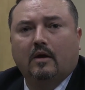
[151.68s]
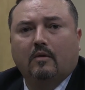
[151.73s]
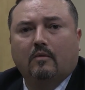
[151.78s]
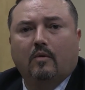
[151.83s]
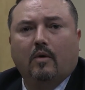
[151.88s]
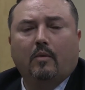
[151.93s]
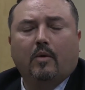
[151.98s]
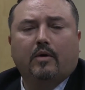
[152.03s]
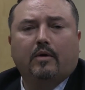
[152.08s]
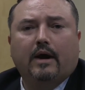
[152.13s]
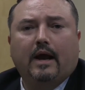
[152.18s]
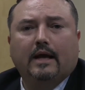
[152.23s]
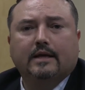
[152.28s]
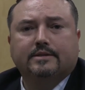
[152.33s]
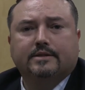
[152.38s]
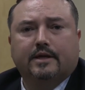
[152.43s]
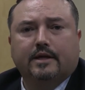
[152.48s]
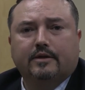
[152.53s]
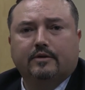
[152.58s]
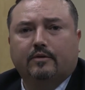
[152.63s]
What we're
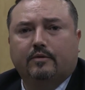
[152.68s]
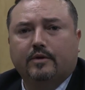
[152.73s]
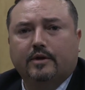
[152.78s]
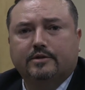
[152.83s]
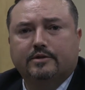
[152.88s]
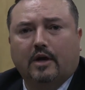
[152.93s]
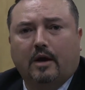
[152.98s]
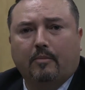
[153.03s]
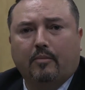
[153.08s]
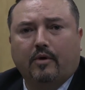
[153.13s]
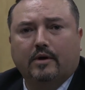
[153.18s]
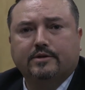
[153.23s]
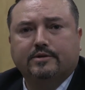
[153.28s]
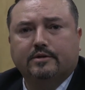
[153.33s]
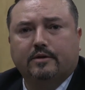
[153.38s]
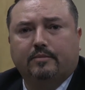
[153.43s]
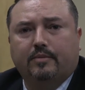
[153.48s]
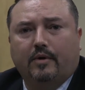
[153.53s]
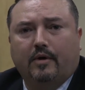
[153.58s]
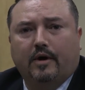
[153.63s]
asking during this
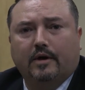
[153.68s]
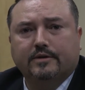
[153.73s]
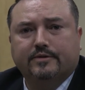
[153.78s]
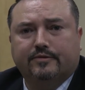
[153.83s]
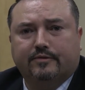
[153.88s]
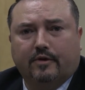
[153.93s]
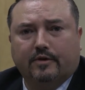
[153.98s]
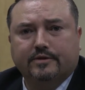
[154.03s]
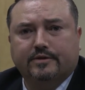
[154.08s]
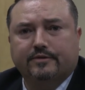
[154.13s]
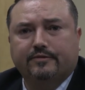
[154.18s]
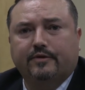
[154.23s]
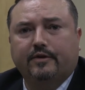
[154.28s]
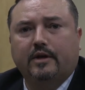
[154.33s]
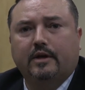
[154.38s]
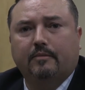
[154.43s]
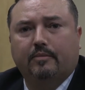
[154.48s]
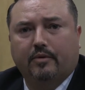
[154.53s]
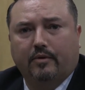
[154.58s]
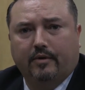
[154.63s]
operational pause for our
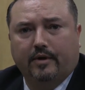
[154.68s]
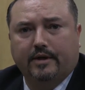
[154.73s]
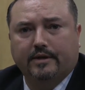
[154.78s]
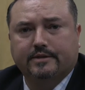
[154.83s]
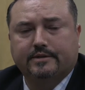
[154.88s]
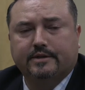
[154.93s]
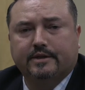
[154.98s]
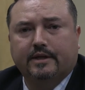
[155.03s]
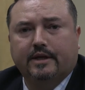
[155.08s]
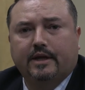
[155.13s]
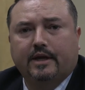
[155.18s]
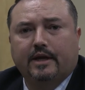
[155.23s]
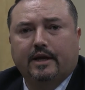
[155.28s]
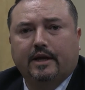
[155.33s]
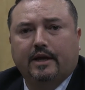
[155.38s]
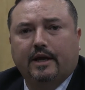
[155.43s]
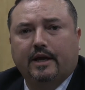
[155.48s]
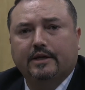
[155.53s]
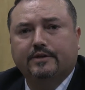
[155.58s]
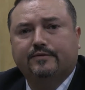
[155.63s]
civilian employees
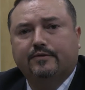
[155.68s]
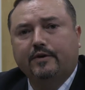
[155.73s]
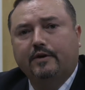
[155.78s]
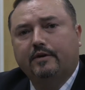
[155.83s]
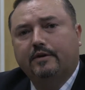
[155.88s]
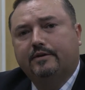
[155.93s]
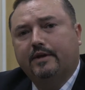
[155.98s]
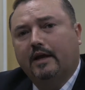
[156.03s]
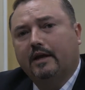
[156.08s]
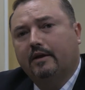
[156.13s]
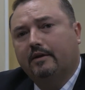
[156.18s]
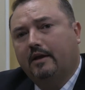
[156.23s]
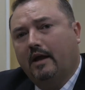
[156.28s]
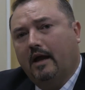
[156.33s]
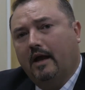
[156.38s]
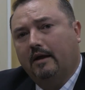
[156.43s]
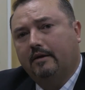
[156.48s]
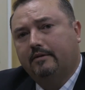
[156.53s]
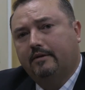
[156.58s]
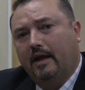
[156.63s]
is for you to
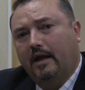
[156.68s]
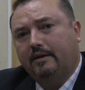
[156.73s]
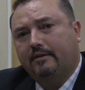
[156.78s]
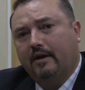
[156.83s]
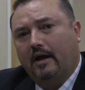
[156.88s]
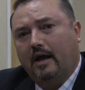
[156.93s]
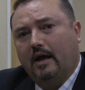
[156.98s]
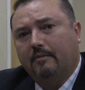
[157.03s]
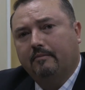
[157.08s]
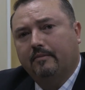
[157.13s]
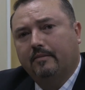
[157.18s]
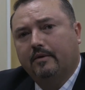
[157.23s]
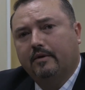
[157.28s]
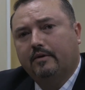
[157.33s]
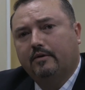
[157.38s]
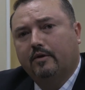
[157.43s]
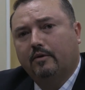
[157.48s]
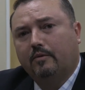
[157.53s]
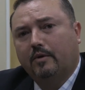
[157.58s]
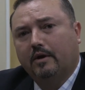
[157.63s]
take time
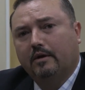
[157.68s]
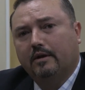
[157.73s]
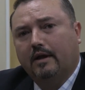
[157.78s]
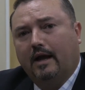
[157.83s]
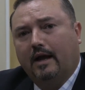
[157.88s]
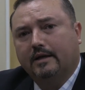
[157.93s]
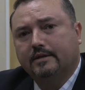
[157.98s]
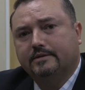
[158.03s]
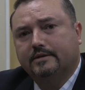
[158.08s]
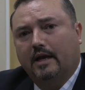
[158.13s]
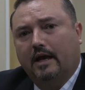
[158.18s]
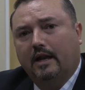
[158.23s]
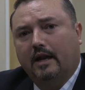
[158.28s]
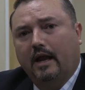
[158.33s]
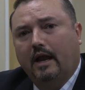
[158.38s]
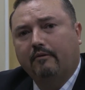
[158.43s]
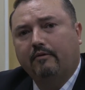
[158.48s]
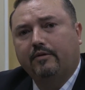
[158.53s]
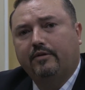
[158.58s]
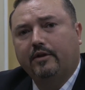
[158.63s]
to realize that
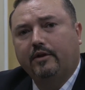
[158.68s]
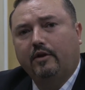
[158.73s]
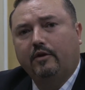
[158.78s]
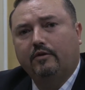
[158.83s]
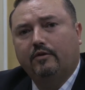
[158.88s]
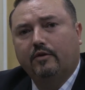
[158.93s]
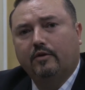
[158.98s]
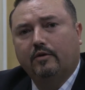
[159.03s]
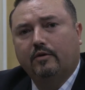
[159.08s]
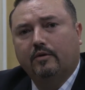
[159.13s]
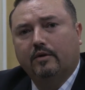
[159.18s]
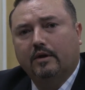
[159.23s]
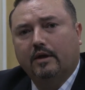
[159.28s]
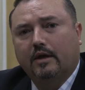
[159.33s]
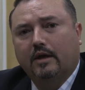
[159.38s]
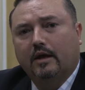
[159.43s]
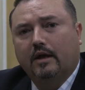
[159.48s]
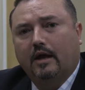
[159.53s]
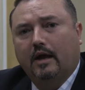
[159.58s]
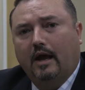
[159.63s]
everything you do
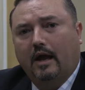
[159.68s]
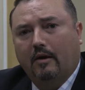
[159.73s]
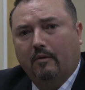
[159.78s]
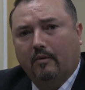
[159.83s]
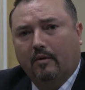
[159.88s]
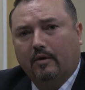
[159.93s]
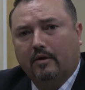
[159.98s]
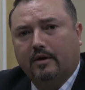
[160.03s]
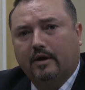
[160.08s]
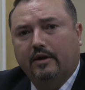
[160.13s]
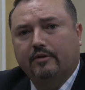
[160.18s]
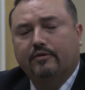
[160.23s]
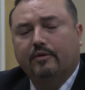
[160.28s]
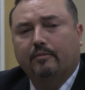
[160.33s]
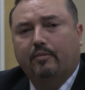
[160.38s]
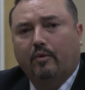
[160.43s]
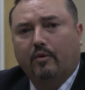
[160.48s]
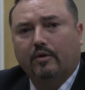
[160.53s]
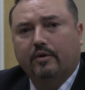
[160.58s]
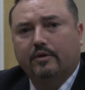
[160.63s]
at work is
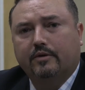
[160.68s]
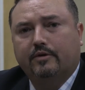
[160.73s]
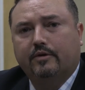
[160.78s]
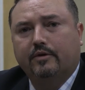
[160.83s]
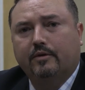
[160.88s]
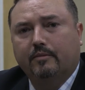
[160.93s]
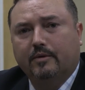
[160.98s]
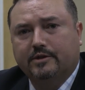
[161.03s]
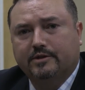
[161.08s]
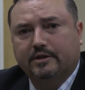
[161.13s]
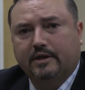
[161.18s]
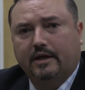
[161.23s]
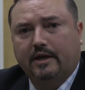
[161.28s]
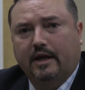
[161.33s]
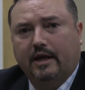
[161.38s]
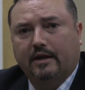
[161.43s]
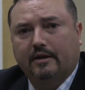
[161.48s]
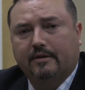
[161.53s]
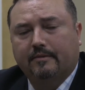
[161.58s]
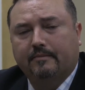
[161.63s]
important to the mission at
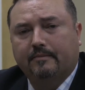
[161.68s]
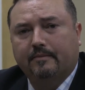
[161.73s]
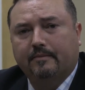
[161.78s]
hand.